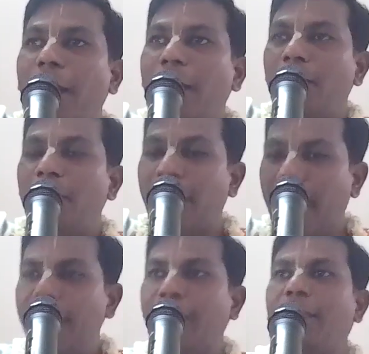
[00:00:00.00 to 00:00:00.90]
and
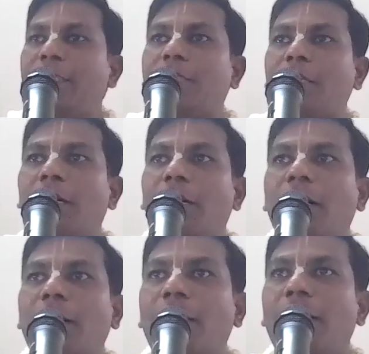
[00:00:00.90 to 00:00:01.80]
die in this
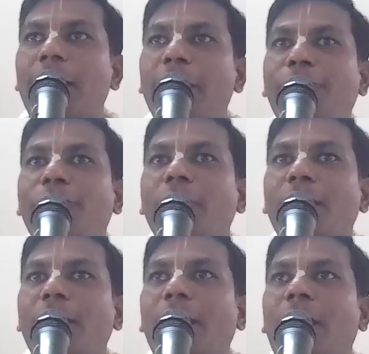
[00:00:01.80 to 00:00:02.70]
life
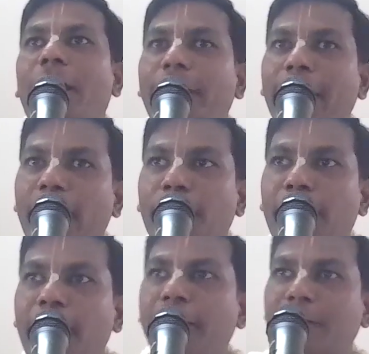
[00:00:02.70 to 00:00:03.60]
and take
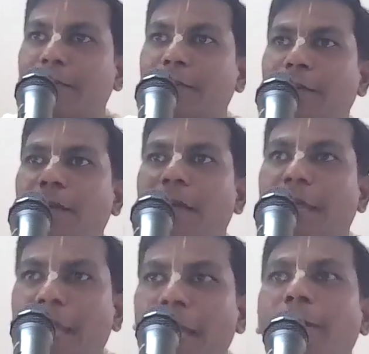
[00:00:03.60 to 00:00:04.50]
birth
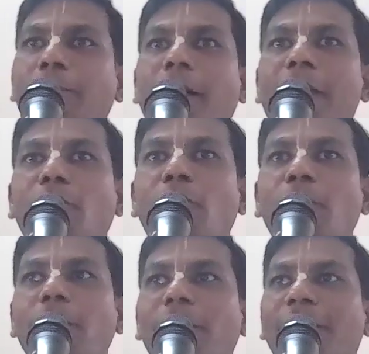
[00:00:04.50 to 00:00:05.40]
again in my
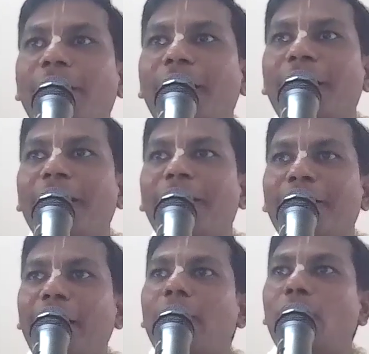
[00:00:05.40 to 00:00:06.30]
womb.
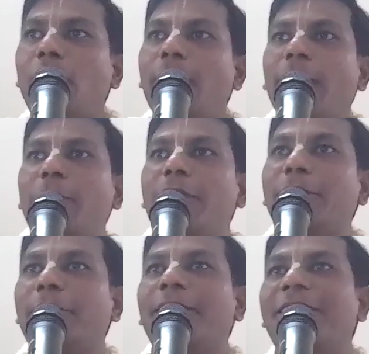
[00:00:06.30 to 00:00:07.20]
Then you will become
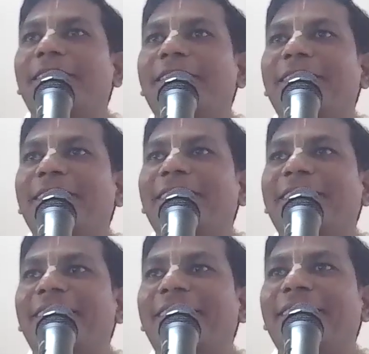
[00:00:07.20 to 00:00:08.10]
eligible.
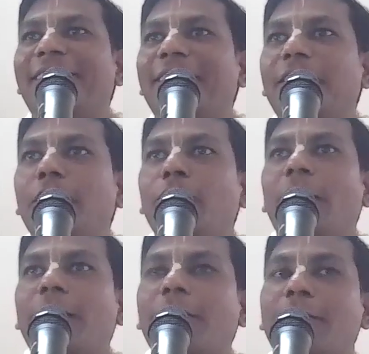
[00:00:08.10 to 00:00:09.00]
This is
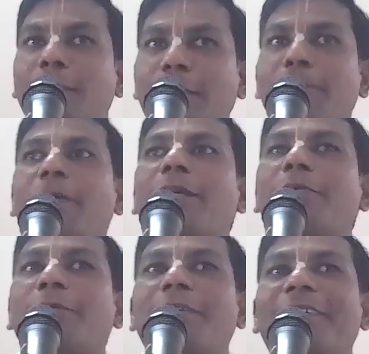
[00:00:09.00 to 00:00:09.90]
what his
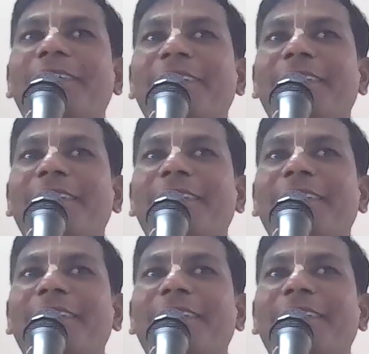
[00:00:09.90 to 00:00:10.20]
stepmother told.